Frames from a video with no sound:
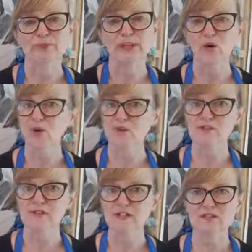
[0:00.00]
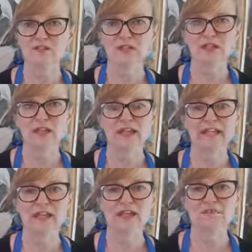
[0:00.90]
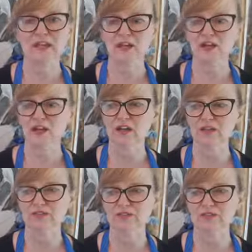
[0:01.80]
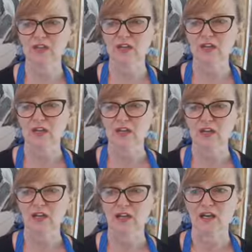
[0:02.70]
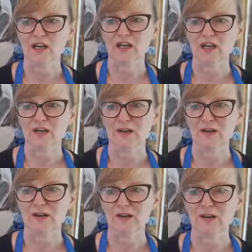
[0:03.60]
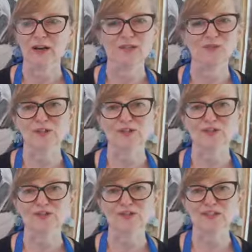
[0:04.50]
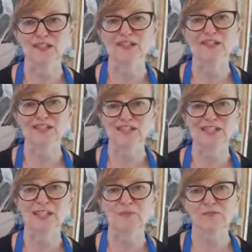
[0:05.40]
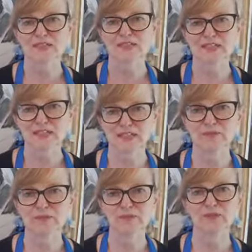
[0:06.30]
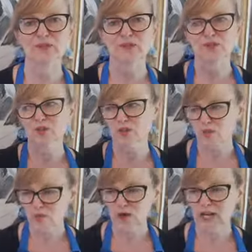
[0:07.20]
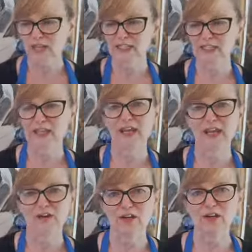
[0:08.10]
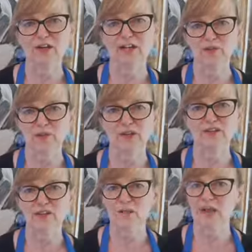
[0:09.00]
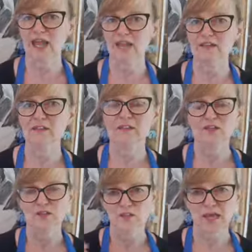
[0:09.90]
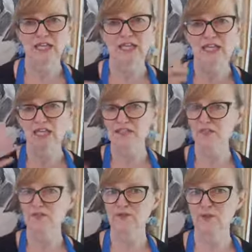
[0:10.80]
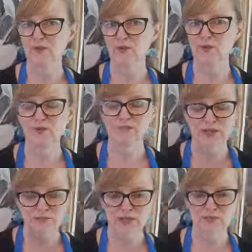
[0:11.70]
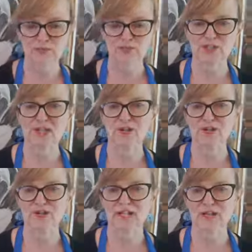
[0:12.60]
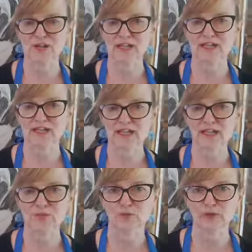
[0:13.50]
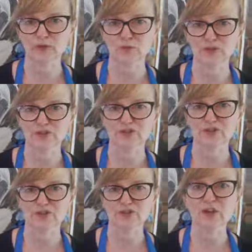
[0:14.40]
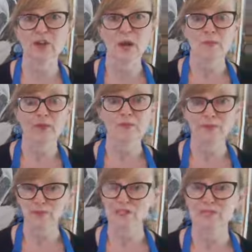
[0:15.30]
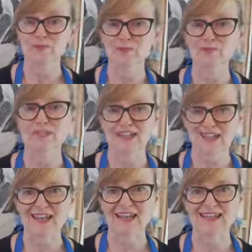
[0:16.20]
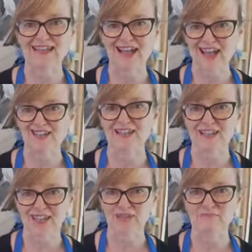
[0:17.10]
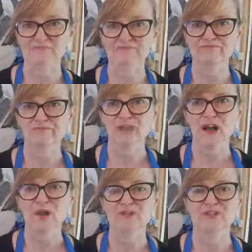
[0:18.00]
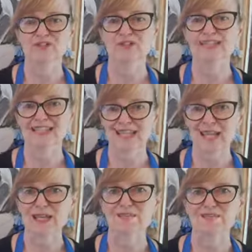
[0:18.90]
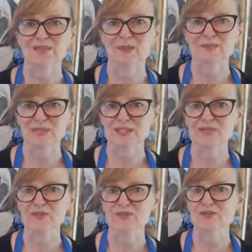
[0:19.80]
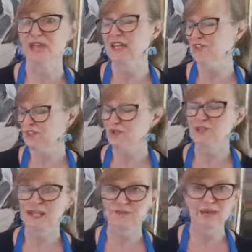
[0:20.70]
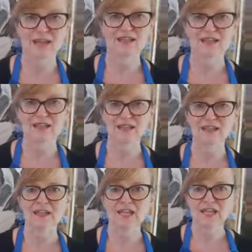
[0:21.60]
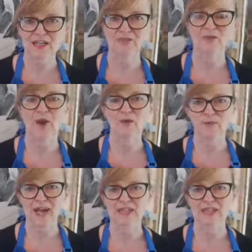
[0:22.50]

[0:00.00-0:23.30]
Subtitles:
bring oils into it, again, because I didn't want to confuse things. I just kept things simple to one area and one domain to make it easier for the group and people to narrow down exactly what they want to do. But the principles, yes, are the same. I would use the same principles and do an underpainting if I were